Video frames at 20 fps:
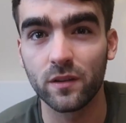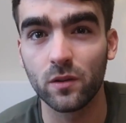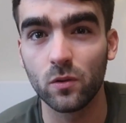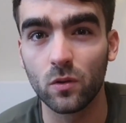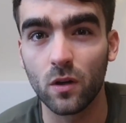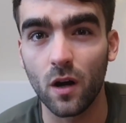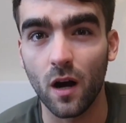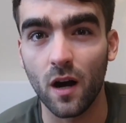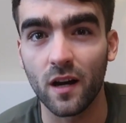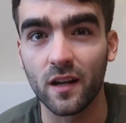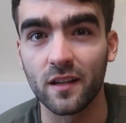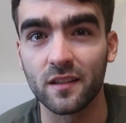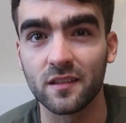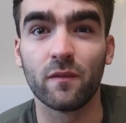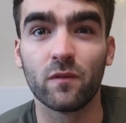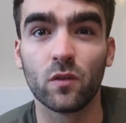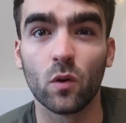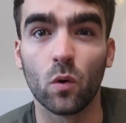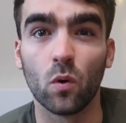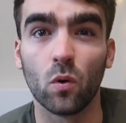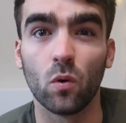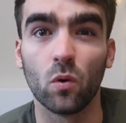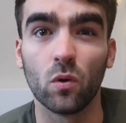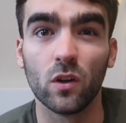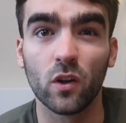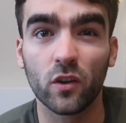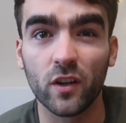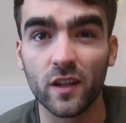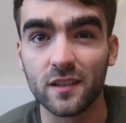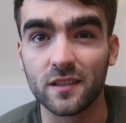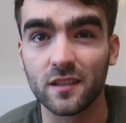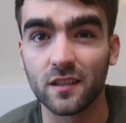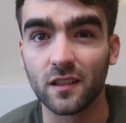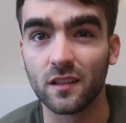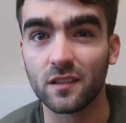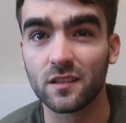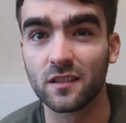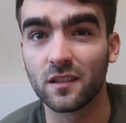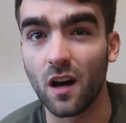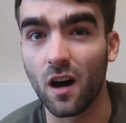you guys if you're looking
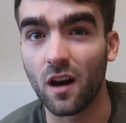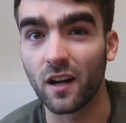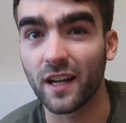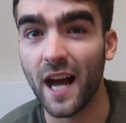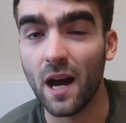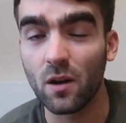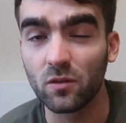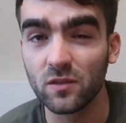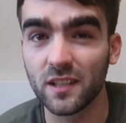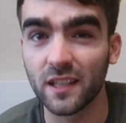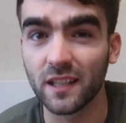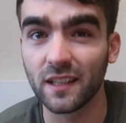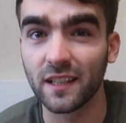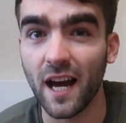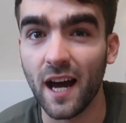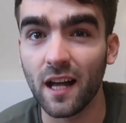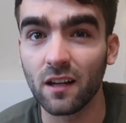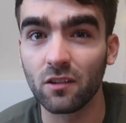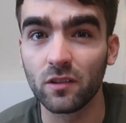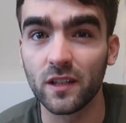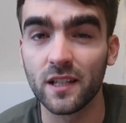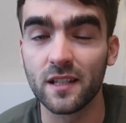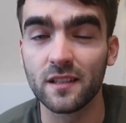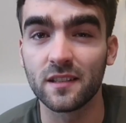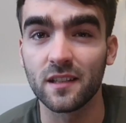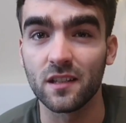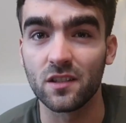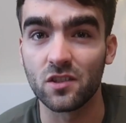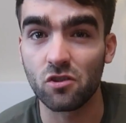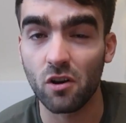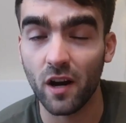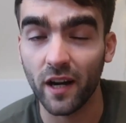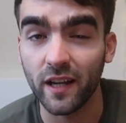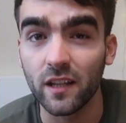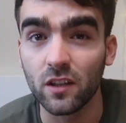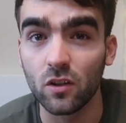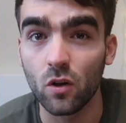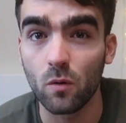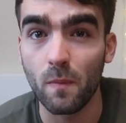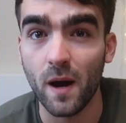to start counting calories and
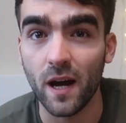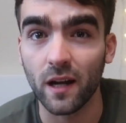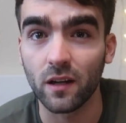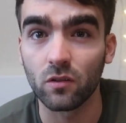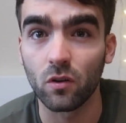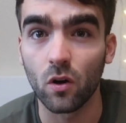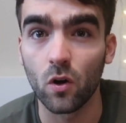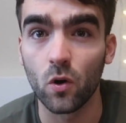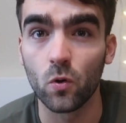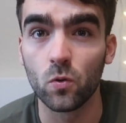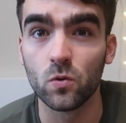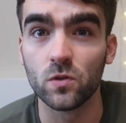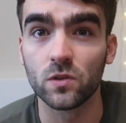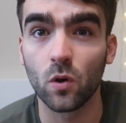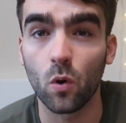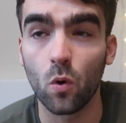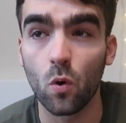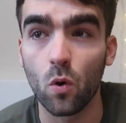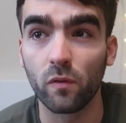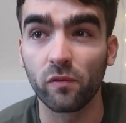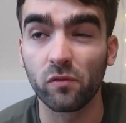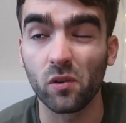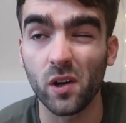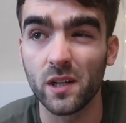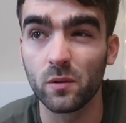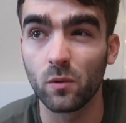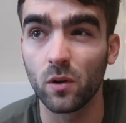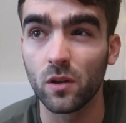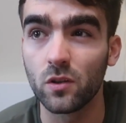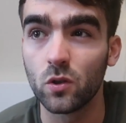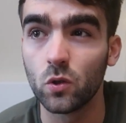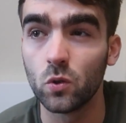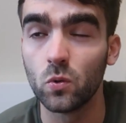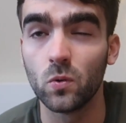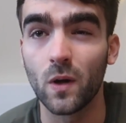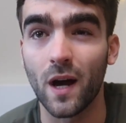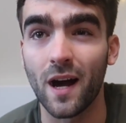tracking your macros, or for anyone who